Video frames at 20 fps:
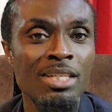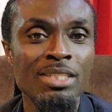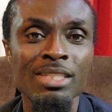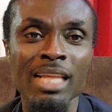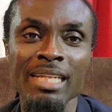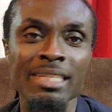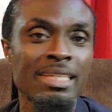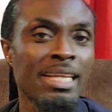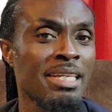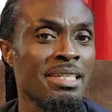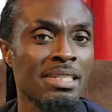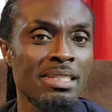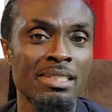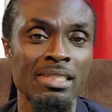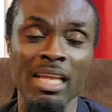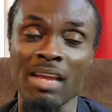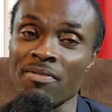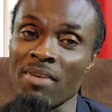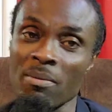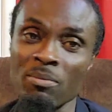That it is,
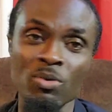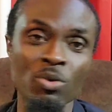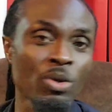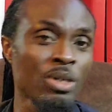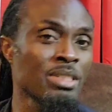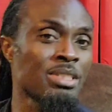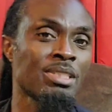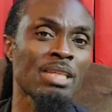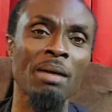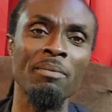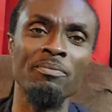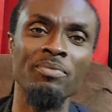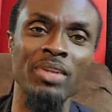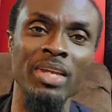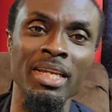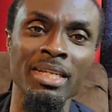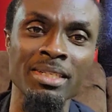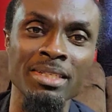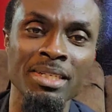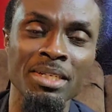if I'm doing
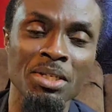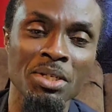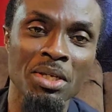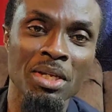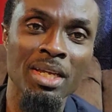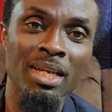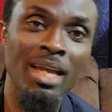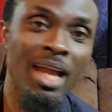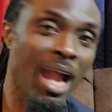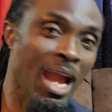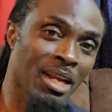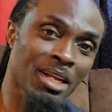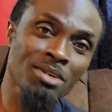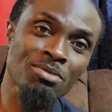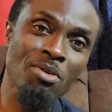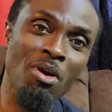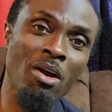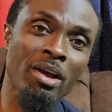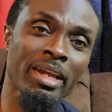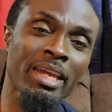something and it's
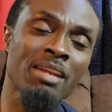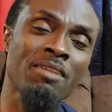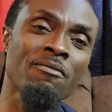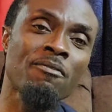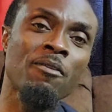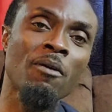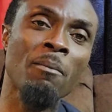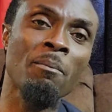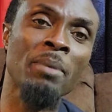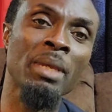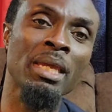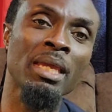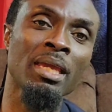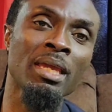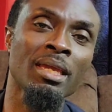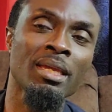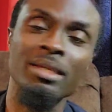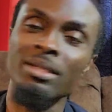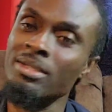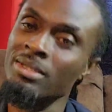working for
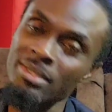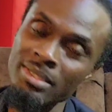me,